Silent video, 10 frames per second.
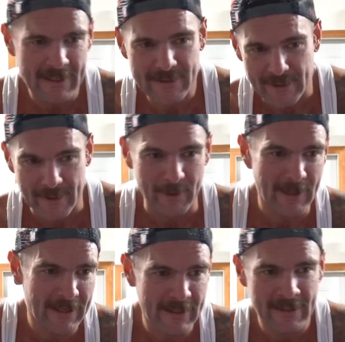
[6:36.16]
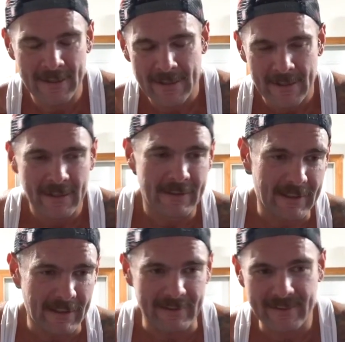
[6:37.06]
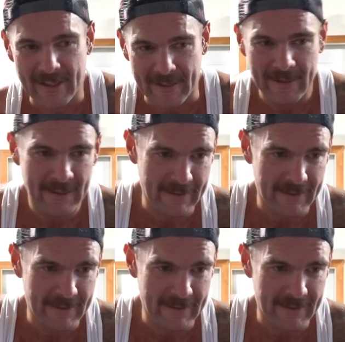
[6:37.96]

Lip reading: so, like I said,